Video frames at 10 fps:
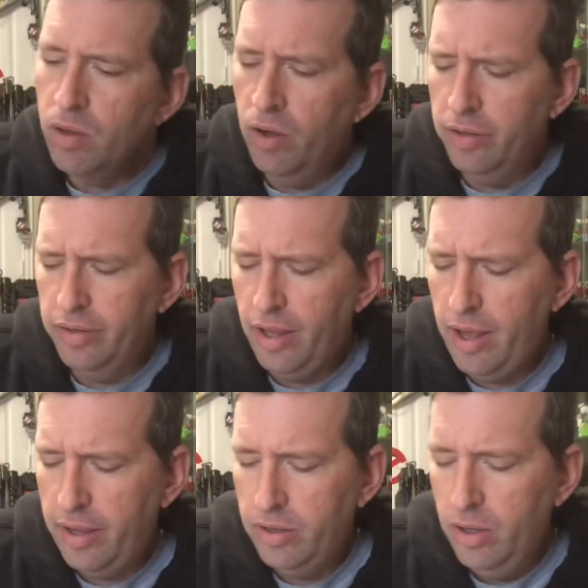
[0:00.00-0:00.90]

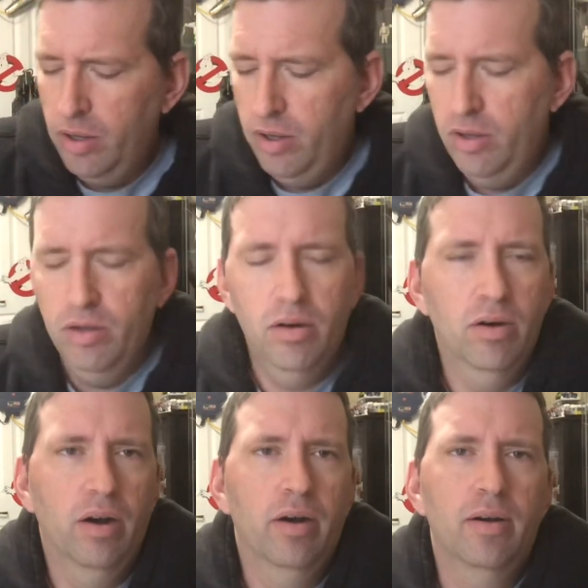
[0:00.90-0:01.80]
online
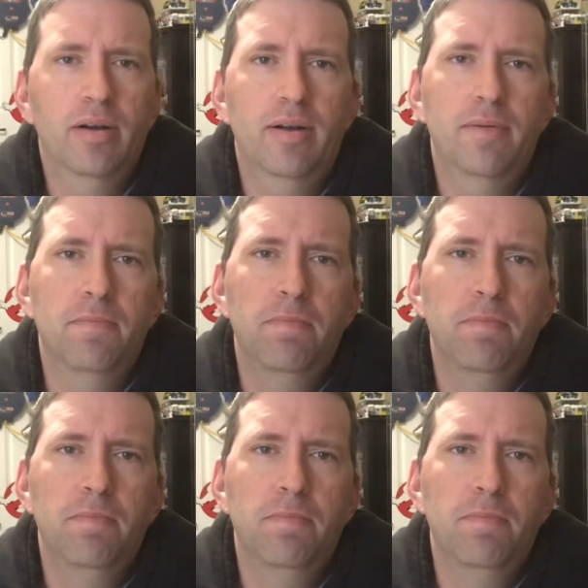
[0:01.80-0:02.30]
are um,